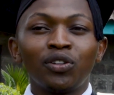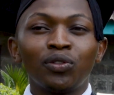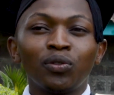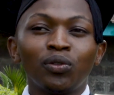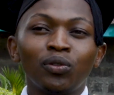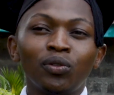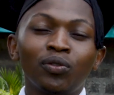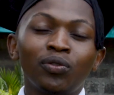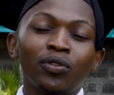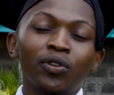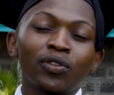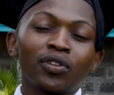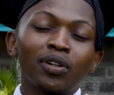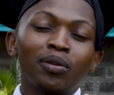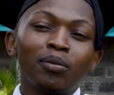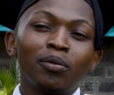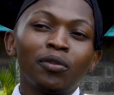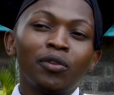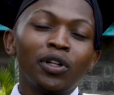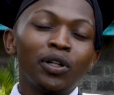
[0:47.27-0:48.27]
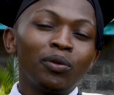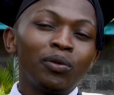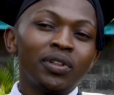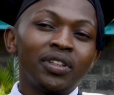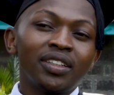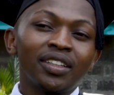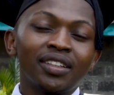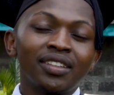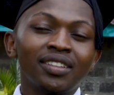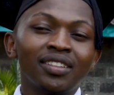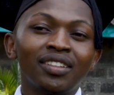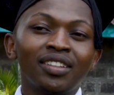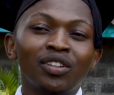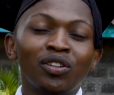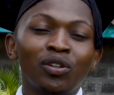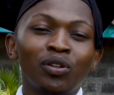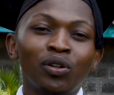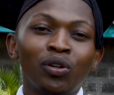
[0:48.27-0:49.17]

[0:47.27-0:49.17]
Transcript: look for some well-wishers